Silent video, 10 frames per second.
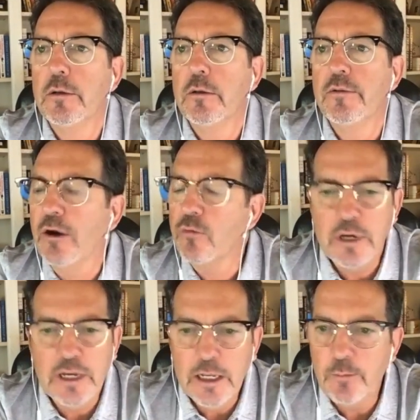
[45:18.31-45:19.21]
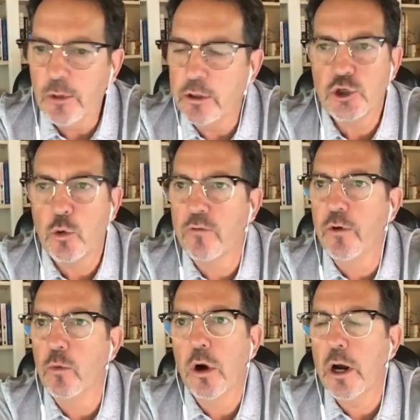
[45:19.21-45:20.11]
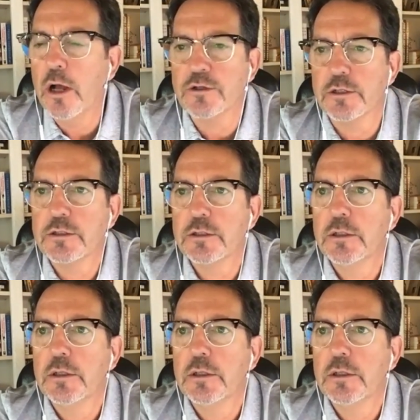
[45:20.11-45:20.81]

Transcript: They don't need million square foot warehouses.